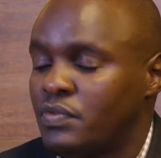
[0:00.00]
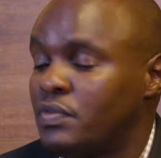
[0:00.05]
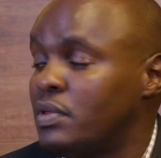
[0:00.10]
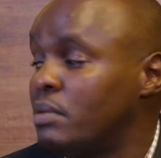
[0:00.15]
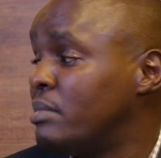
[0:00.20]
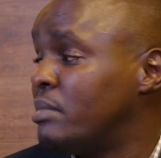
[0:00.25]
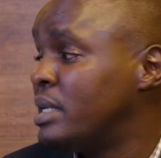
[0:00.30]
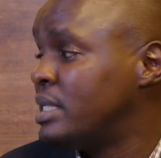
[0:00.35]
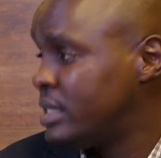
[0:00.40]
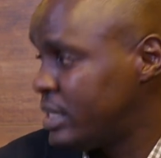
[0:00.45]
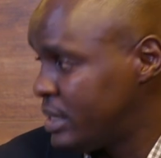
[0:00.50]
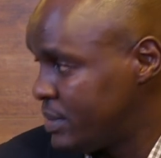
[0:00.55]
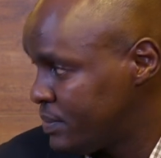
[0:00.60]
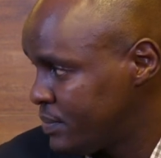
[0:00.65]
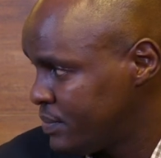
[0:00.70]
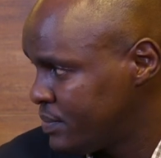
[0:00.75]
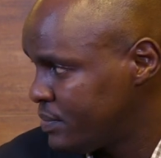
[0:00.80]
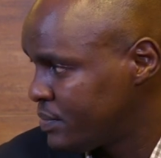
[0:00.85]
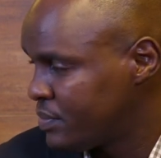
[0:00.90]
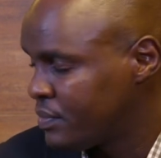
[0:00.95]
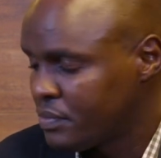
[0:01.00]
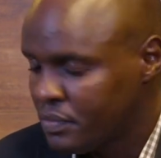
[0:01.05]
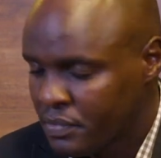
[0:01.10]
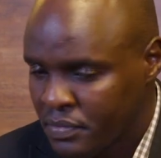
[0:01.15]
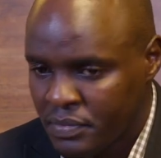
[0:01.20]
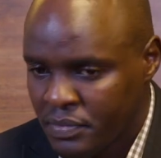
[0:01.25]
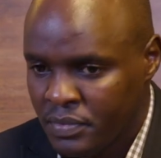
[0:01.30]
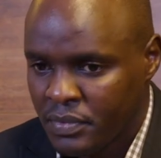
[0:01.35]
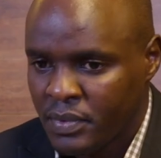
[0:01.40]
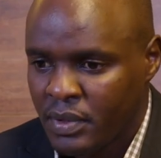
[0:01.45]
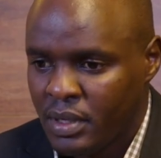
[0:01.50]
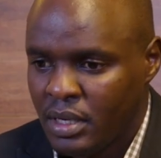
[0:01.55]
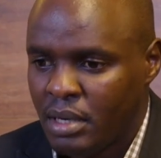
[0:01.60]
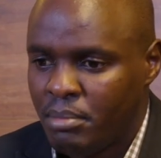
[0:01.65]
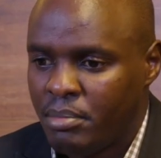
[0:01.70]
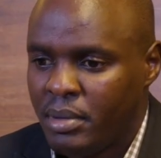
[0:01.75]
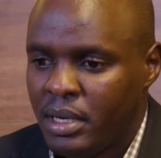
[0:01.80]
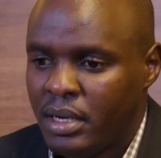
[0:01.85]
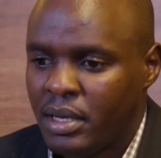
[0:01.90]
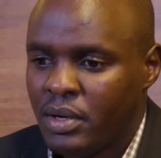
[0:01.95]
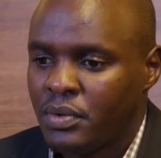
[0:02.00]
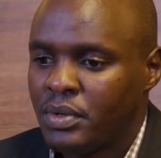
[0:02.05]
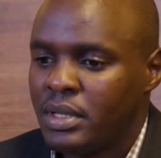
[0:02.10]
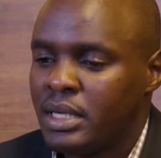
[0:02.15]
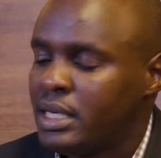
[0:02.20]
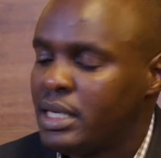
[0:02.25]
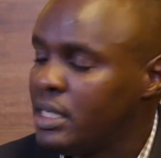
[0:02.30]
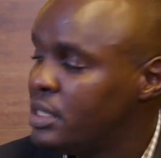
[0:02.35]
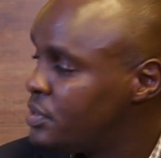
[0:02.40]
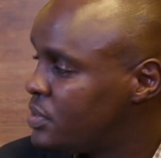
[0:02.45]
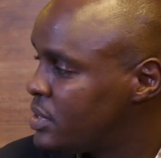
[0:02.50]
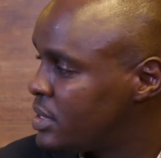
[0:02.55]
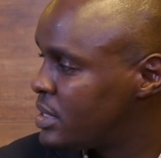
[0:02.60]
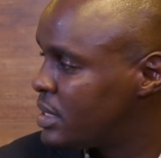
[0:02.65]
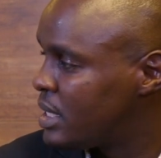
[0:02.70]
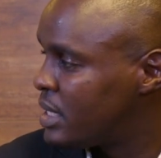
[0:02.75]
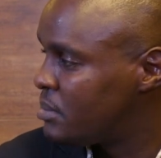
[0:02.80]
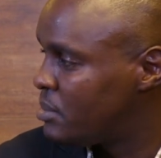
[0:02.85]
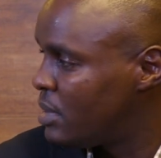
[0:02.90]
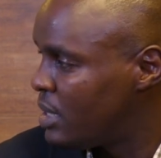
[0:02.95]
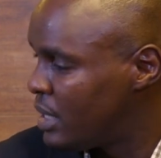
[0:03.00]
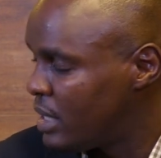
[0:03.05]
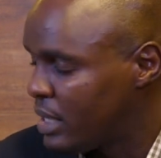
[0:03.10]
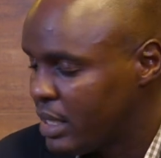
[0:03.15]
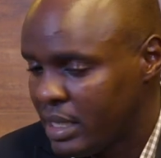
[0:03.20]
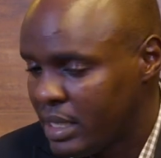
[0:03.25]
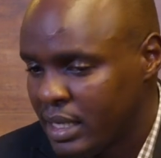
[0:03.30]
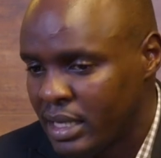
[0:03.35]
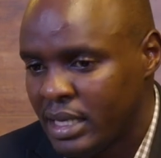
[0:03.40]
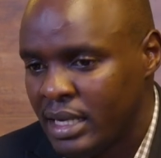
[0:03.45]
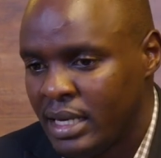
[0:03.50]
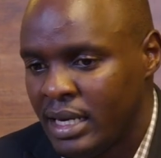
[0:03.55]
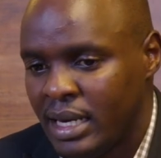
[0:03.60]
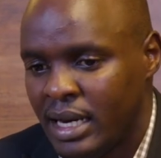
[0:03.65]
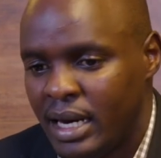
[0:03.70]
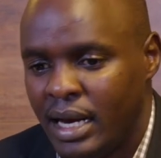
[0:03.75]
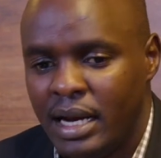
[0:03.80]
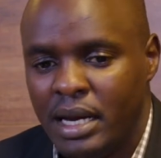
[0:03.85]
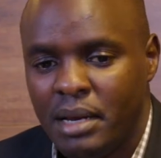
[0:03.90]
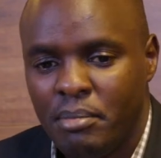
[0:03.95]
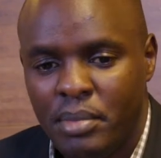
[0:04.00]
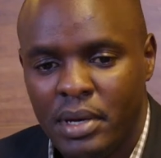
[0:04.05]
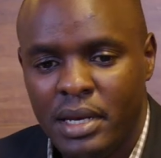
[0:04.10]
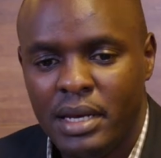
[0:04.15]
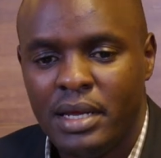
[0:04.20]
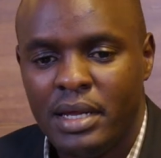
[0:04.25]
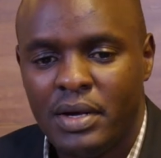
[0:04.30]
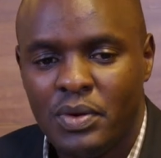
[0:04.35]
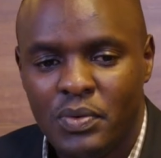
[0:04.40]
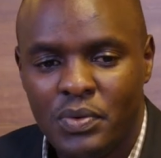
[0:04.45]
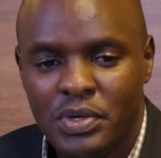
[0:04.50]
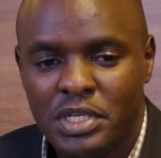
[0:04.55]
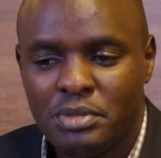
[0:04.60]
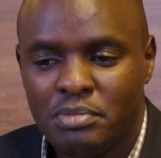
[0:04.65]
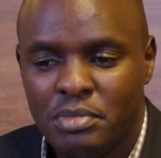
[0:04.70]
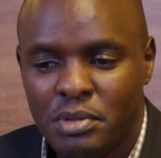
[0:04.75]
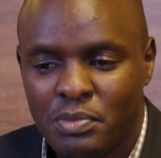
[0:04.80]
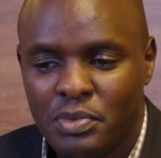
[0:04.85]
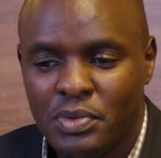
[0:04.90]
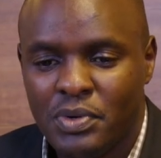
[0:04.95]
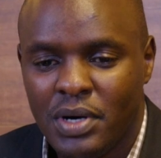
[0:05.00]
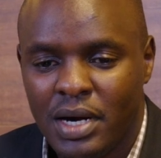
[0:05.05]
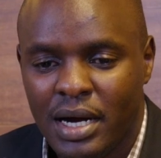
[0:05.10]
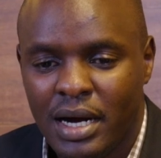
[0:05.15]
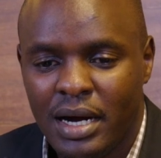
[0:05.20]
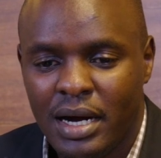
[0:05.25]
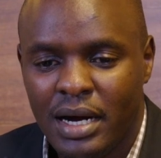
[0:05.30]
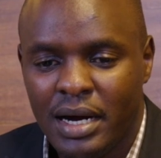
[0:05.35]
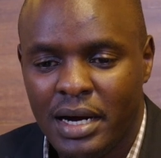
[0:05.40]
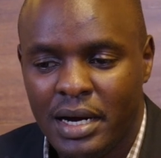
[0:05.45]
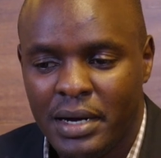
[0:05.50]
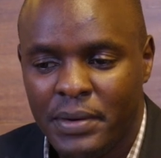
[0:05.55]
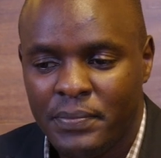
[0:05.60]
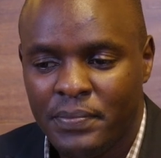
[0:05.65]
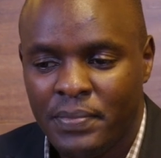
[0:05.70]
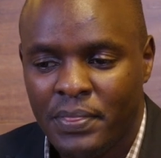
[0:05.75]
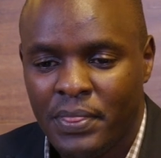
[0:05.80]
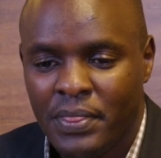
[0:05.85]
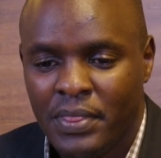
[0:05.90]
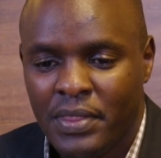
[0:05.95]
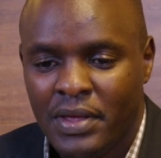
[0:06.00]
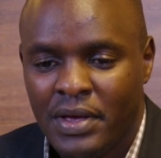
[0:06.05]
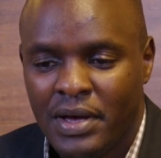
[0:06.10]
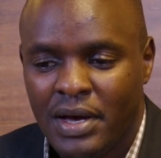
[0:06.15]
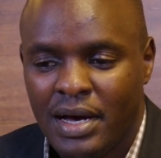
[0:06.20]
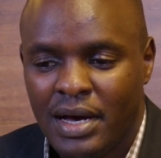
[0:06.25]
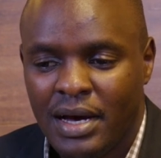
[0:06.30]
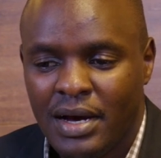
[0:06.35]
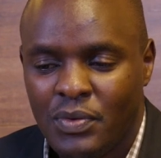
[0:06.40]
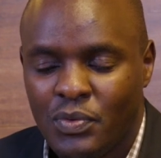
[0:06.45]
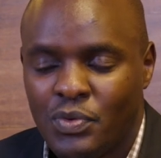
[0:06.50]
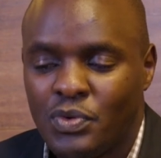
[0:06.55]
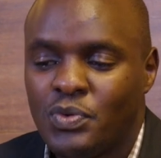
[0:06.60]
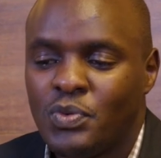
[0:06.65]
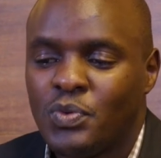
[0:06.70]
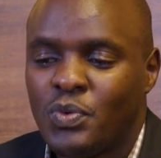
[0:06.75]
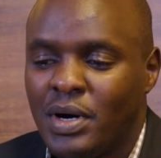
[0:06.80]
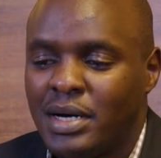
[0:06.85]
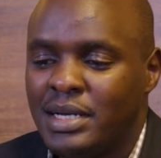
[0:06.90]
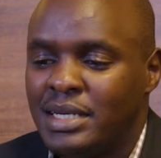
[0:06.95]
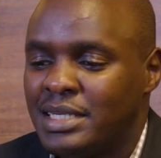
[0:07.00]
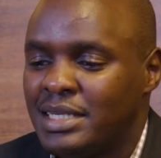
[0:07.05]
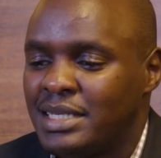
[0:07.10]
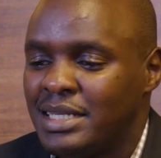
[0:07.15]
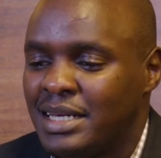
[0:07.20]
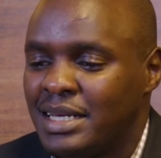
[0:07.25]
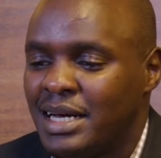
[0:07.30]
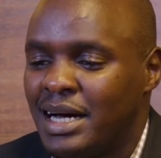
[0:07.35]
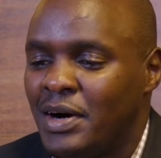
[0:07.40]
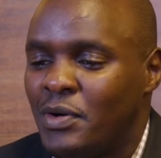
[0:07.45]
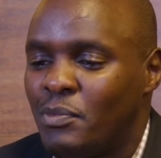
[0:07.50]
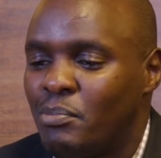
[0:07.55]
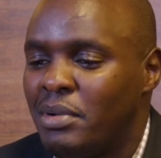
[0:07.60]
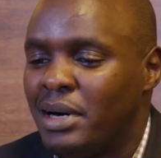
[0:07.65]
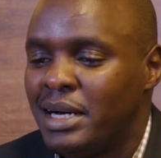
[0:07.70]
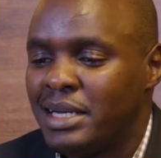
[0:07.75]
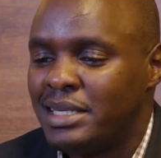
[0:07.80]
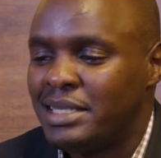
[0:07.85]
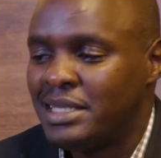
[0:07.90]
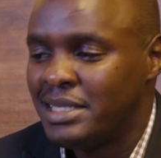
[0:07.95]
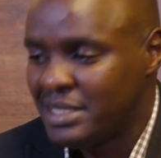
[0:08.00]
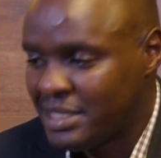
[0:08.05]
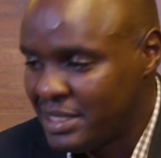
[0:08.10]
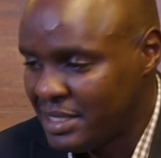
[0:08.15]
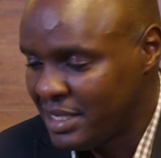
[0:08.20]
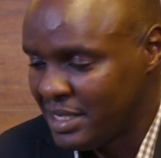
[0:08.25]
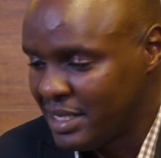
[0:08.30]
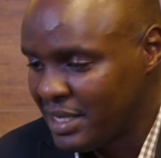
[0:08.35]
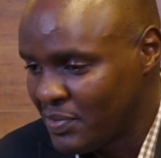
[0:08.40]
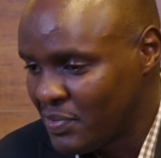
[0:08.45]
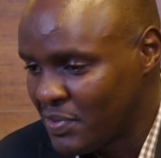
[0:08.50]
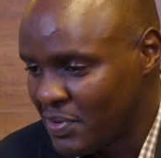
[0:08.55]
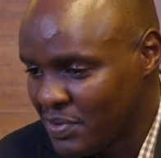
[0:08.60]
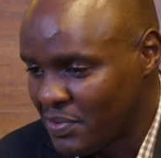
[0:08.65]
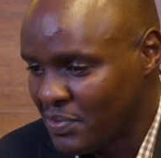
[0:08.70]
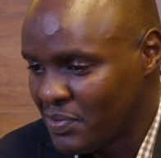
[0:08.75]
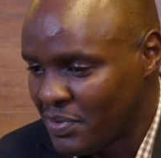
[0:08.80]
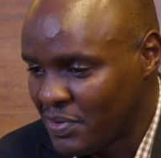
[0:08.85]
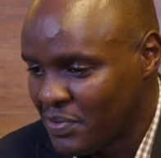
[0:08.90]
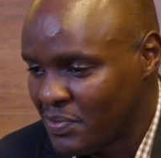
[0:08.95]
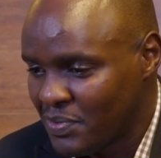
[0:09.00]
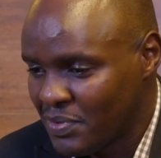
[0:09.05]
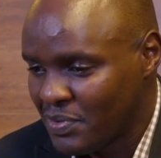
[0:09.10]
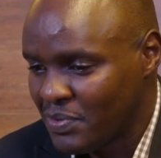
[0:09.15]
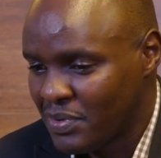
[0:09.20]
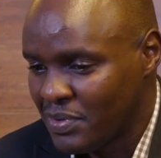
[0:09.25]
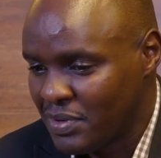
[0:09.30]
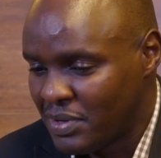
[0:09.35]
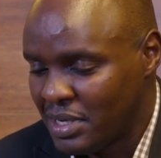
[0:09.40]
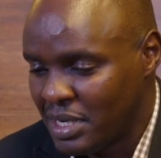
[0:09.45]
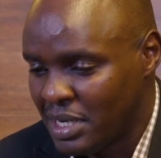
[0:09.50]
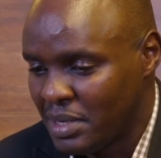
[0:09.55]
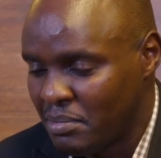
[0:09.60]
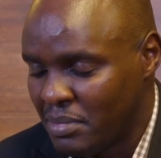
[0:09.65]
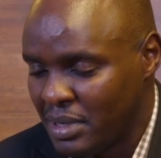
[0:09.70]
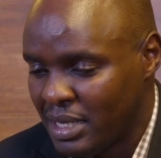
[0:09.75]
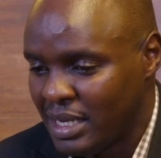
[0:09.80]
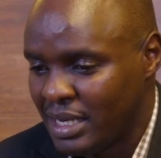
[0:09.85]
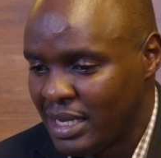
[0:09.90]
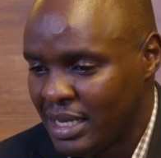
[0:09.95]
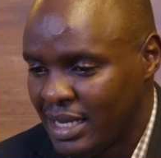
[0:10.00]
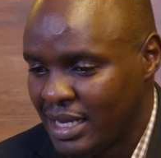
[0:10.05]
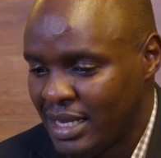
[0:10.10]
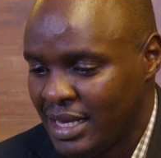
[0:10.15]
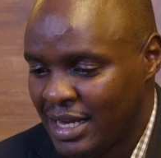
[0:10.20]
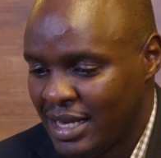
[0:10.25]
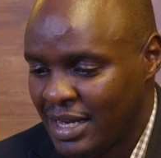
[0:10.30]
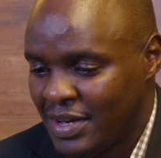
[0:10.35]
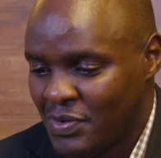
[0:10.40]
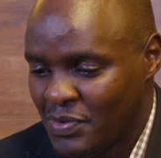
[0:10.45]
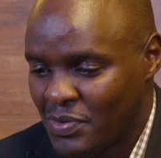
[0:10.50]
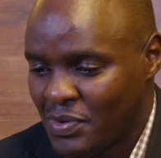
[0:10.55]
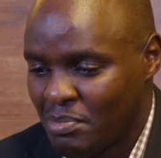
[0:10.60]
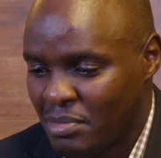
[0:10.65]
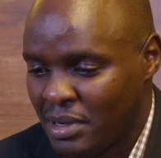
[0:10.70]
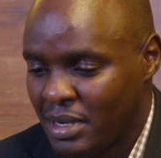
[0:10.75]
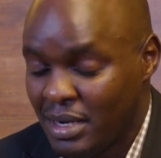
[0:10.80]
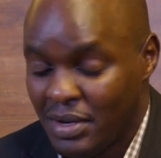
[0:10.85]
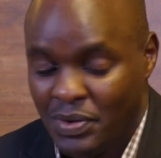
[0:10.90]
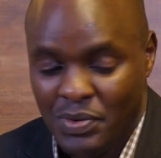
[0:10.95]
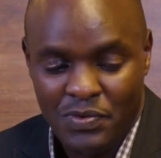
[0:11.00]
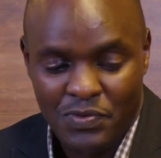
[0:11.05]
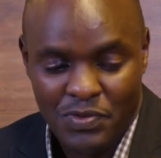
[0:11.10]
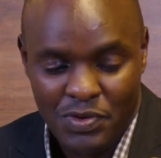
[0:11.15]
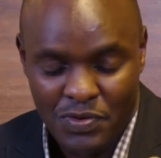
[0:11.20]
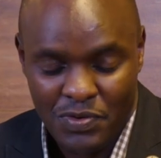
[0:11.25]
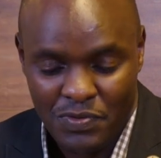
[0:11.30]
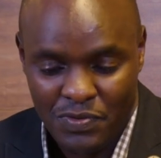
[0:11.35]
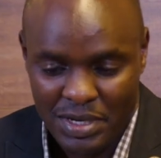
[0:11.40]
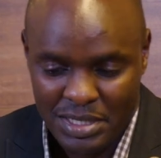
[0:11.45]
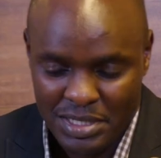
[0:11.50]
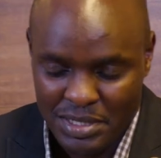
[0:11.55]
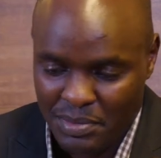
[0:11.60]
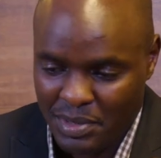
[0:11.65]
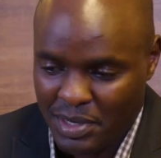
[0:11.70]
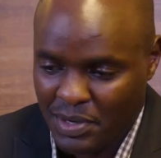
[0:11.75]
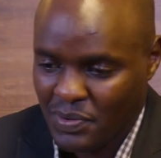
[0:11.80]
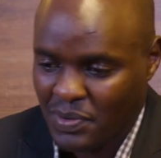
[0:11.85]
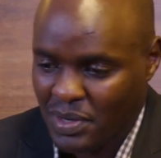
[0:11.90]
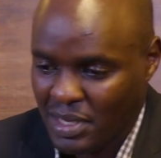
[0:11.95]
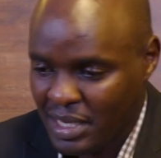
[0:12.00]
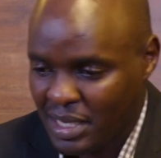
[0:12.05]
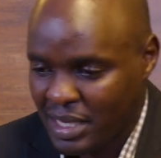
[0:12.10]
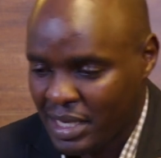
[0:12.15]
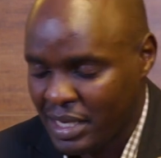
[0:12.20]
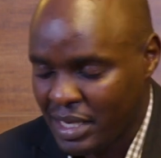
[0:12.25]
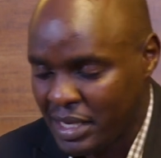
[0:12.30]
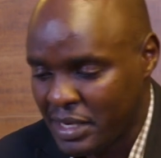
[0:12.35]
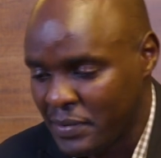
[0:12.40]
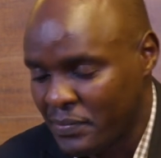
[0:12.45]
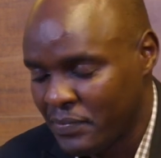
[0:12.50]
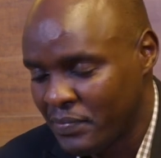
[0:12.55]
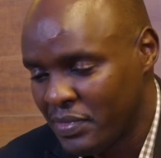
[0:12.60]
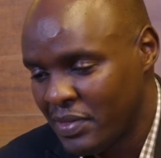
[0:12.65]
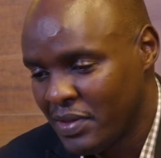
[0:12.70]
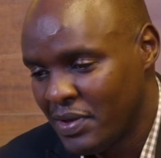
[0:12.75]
of the matter, depending on the interest at play, and depending which people would want, how bad this thing would really be, would be. You've asked my colleague here